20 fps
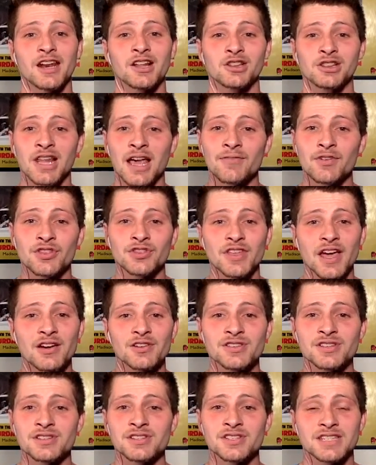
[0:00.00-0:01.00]
and
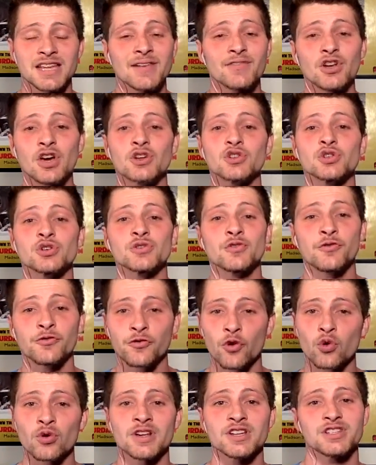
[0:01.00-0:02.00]

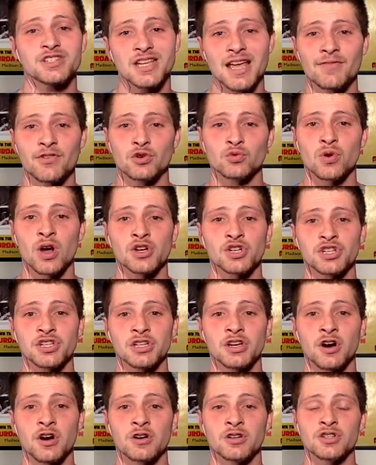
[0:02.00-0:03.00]
11,747
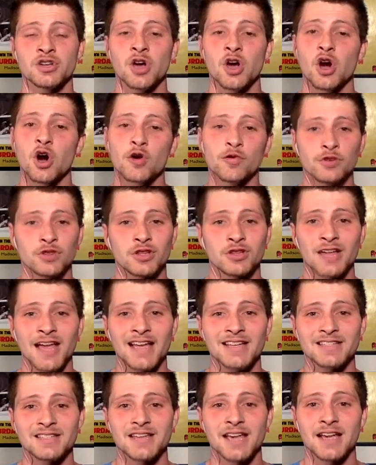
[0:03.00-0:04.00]
rushing yards over the
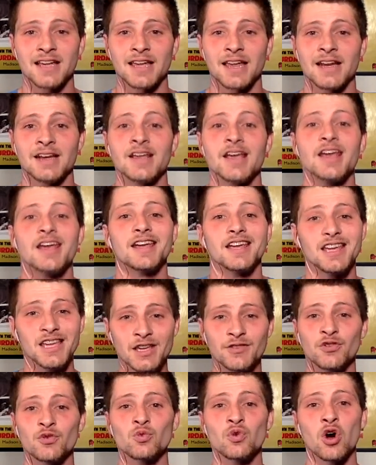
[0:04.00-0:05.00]
last decade,
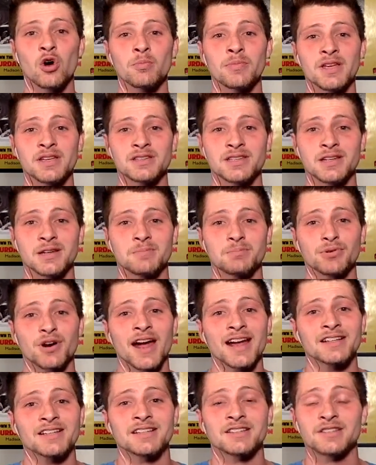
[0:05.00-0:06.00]
even while missing
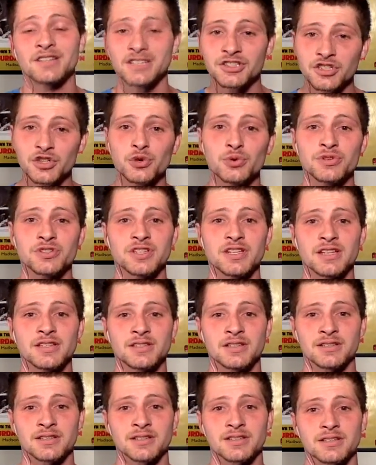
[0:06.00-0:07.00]
practically 2
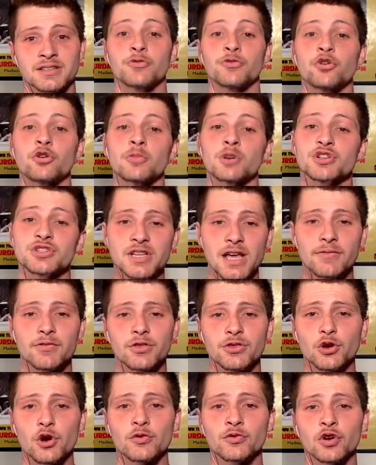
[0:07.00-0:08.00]
seasons. The former
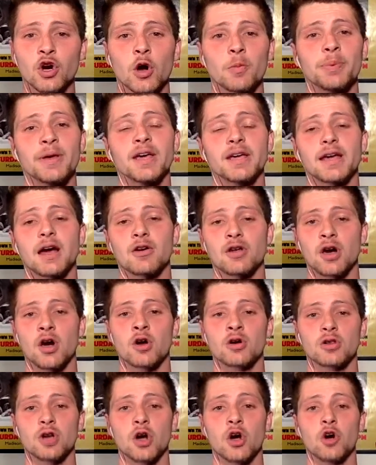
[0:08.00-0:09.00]
7th overall pick out of
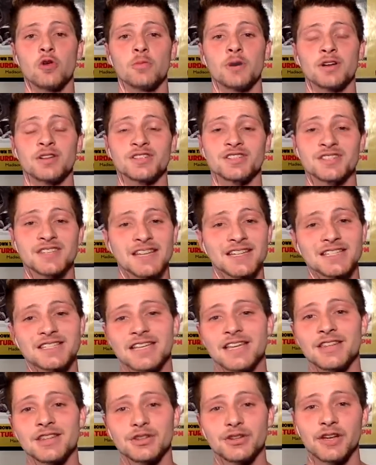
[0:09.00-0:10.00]
Oklahoma and
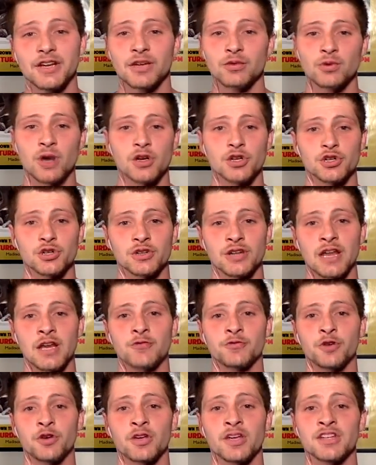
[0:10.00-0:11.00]
16th leading rusher in
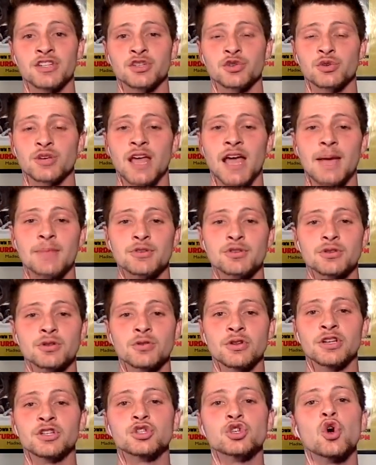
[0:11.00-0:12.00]
NFL history
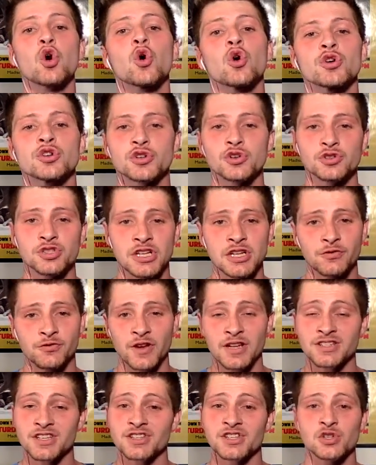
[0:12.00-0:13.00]
absolutely tortured
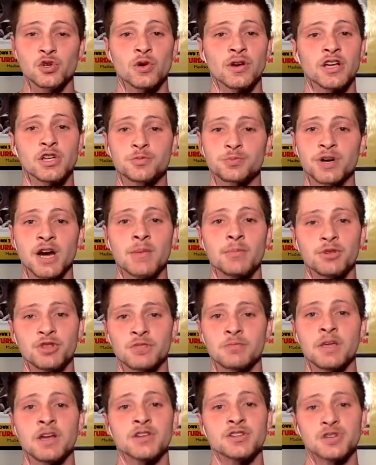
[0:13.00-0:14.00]
defenses during his prime with
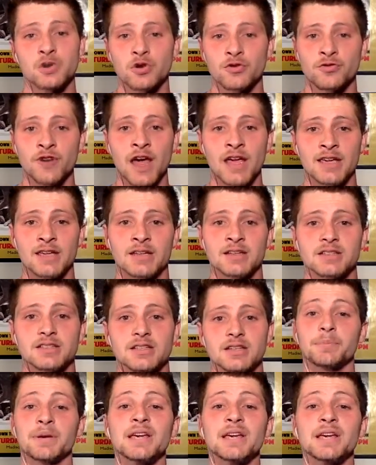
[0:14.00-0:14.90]
the Minnesota Vikings.